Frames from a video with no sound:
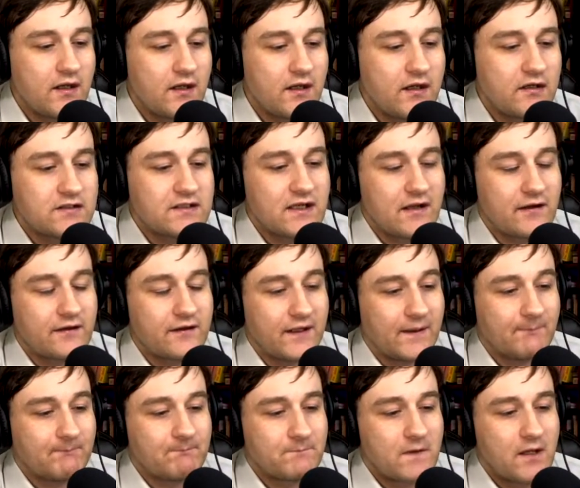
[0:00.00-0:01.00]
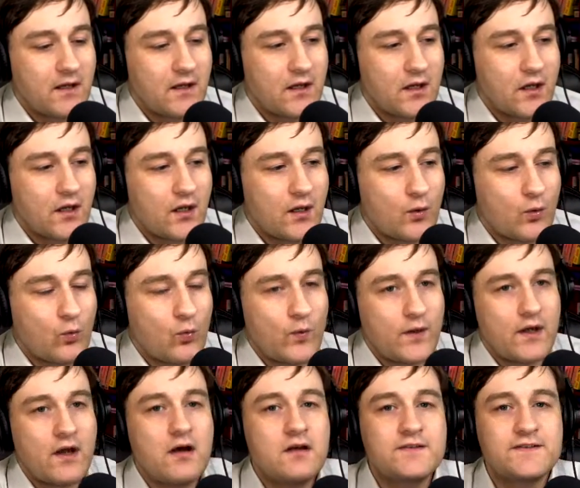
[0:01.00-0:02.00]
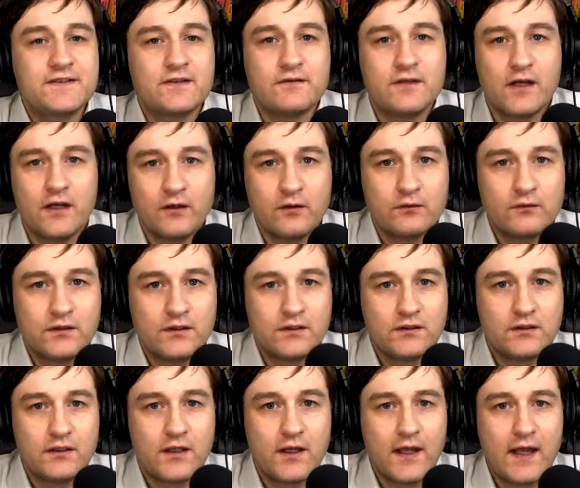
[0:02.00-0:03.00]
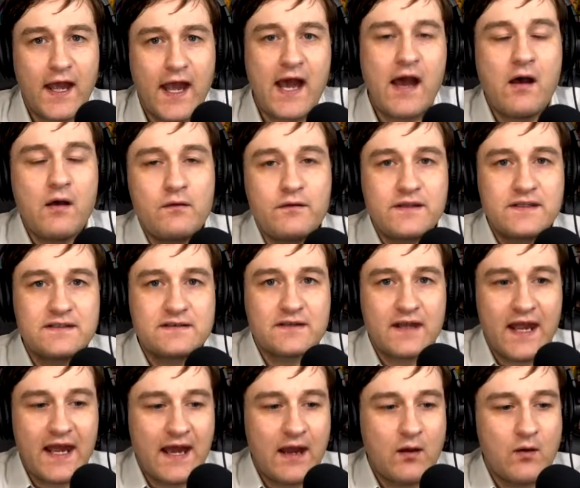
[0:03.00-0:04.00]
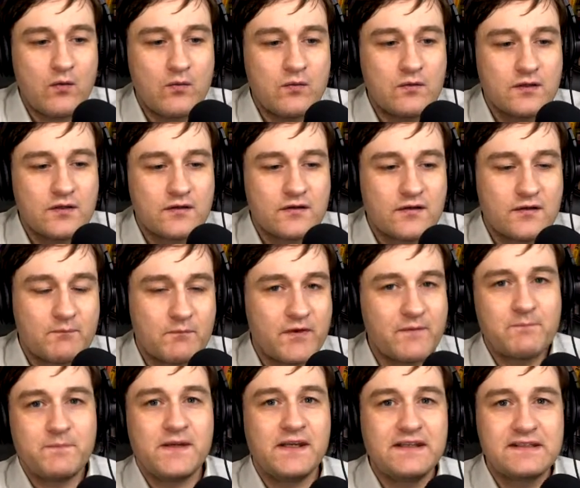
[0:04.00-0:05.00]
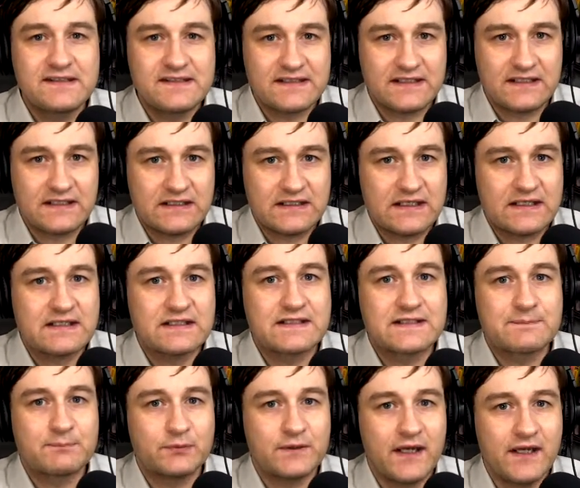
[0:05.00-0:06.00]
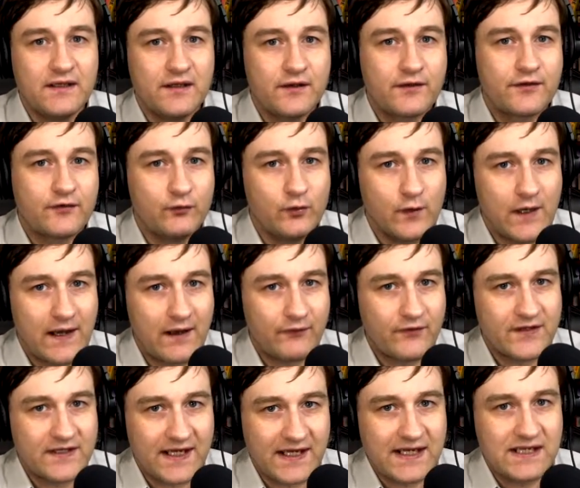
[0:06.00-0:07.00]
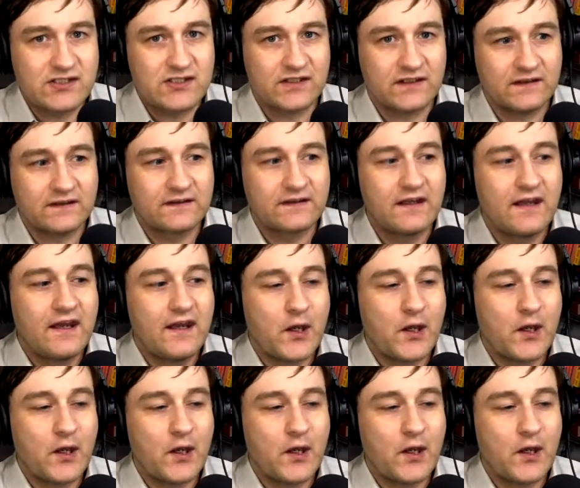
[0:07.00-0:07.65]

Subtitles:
Here's the other thing. We also know how the big C is spread throughout the ages.